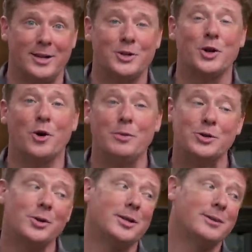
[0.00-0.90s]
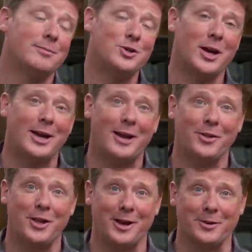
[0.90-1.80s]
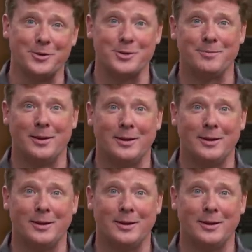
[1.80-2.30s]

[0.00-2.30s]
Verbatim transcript: so be sure to check out the others.